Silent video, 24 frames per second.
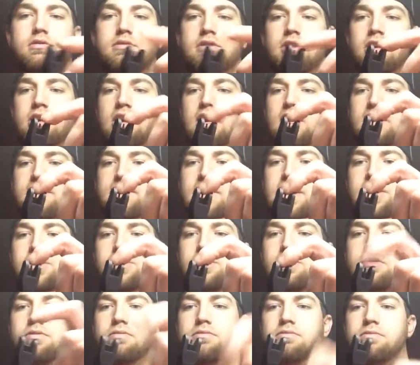your
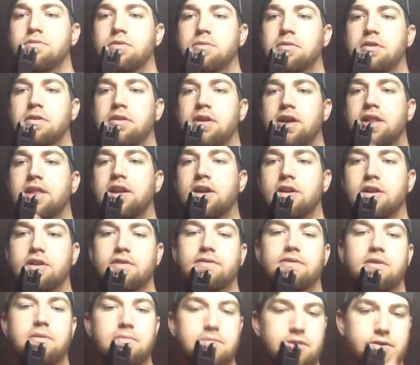elevation will be right there on your
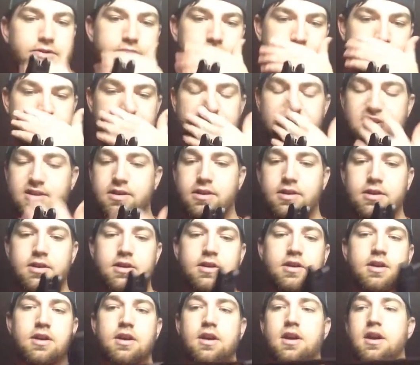front post sight,
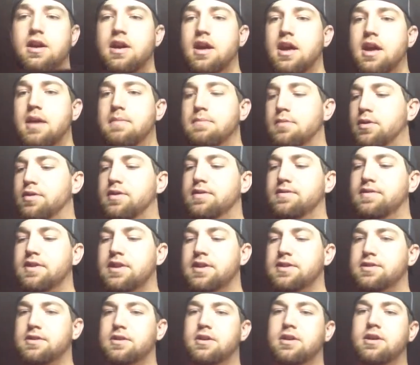and both of
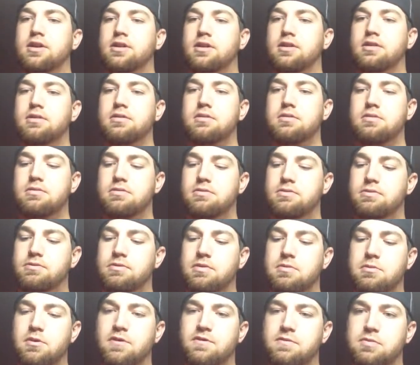these are
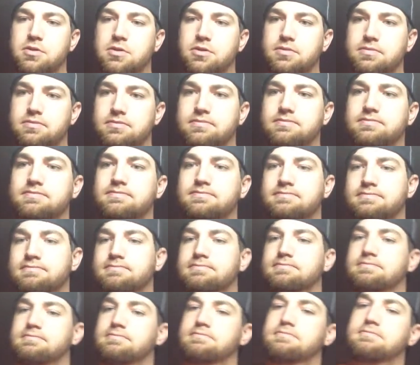removable.
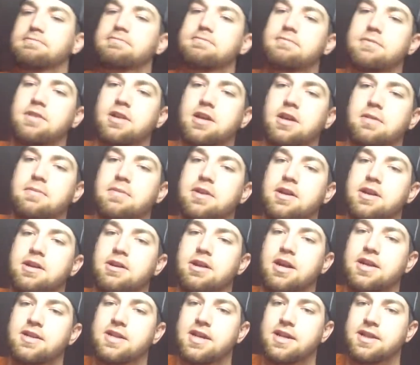I'm in
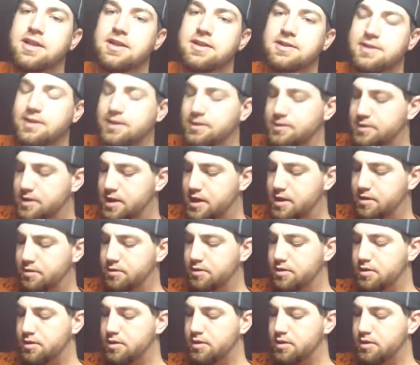here. I tighten these suckers down.